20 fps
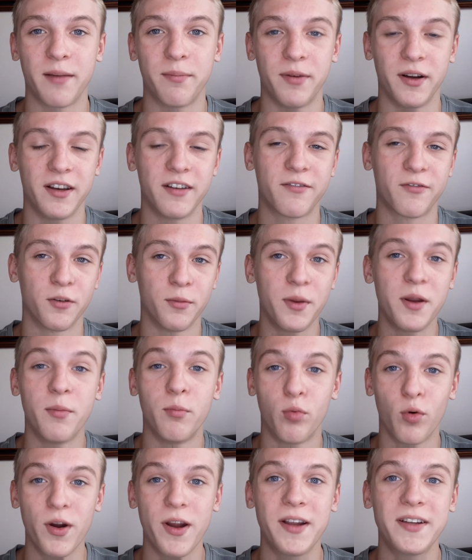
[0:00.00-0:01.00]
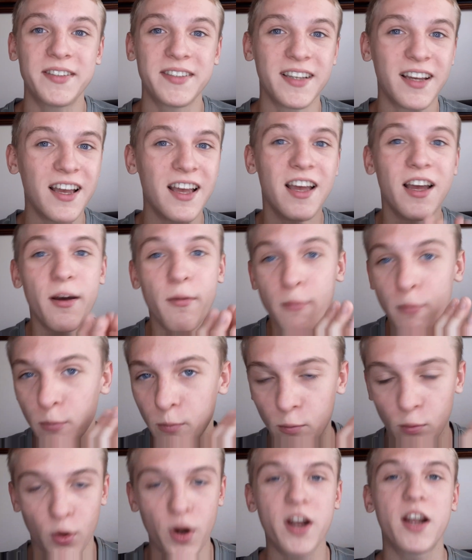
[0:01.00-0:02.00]
But for me, breaks
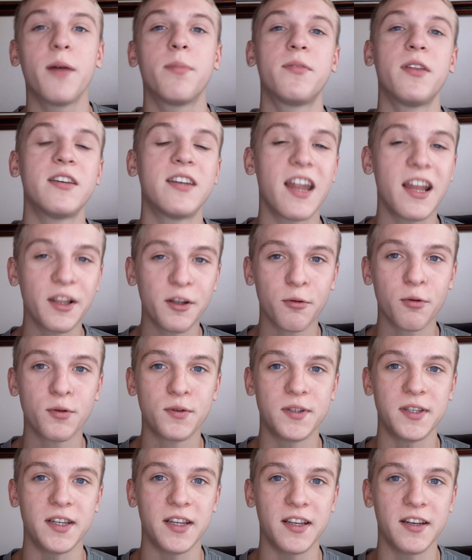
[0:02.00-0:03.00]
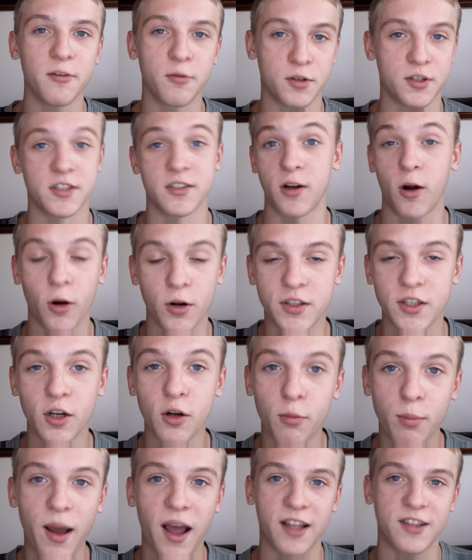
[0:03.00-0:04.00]
break up the daily routine, which is hard to go
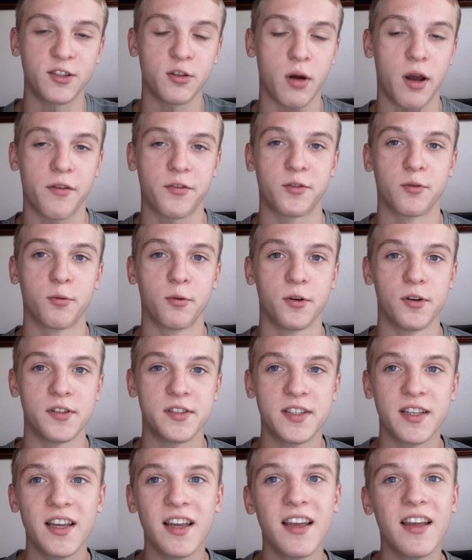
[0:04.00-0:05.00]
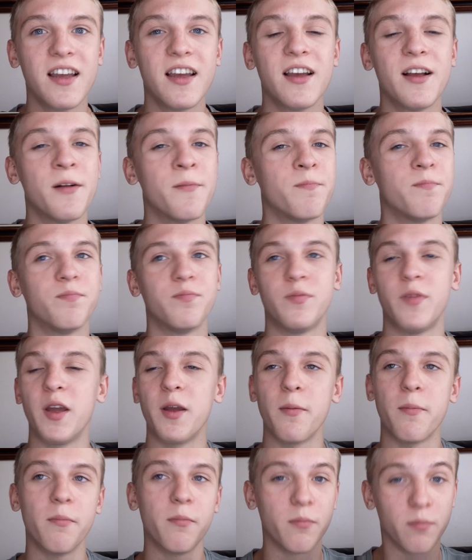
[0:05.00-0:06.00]
back to afterwards.
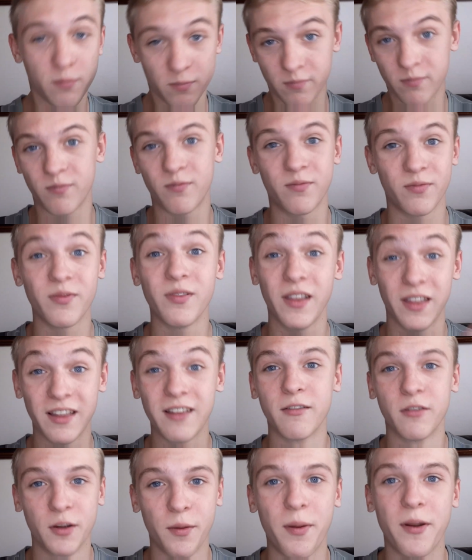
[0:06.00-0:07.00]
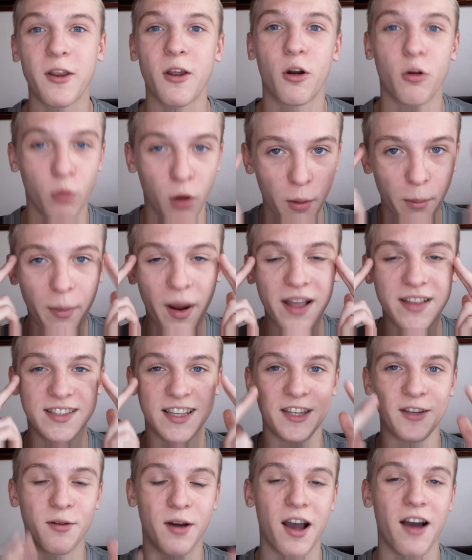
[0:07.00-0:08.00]
They Depending on what mindset
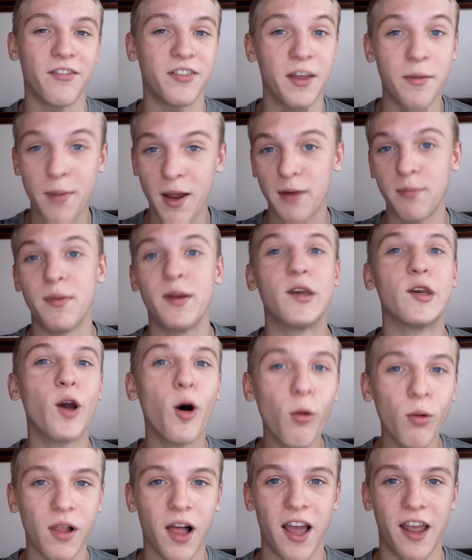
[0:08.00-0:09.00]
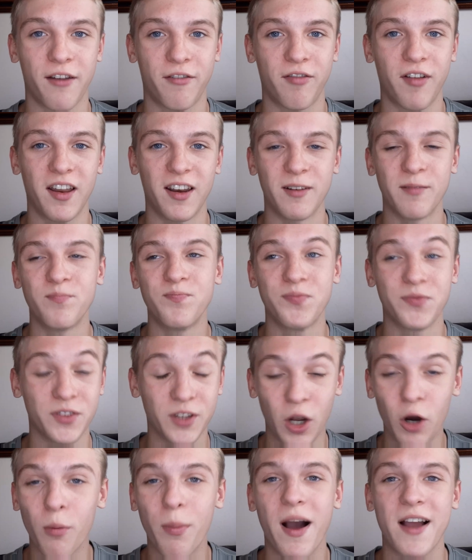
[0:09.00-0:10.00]
you have, they made me know life and
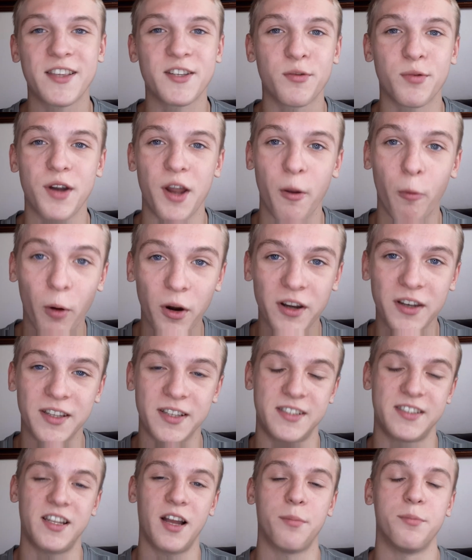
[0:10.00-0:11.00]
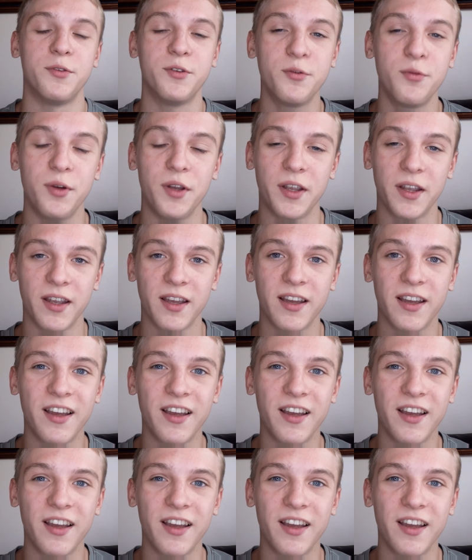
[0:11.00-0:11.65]
go back to what I wanted to stop doing.